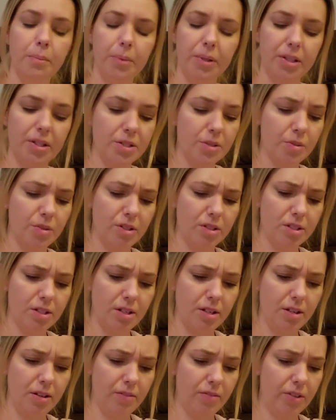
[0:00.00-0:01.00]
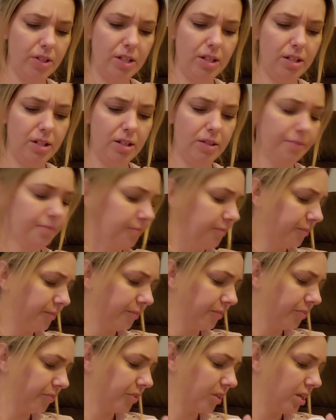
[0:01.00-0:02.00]
But this one doesn't have any
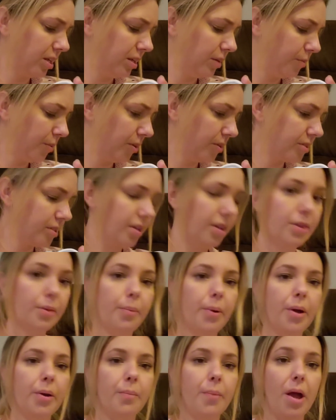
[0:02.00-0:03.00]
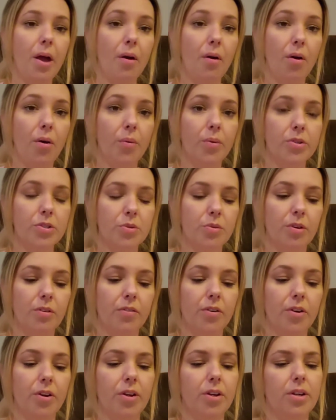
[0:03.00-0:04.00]
any marks on the bottom at all
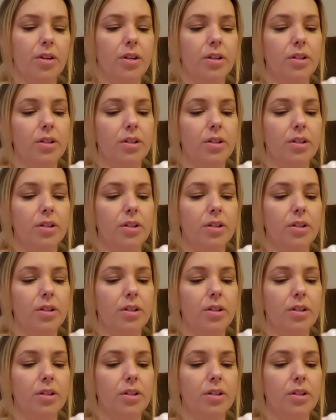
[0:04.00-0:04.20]
whatsoever.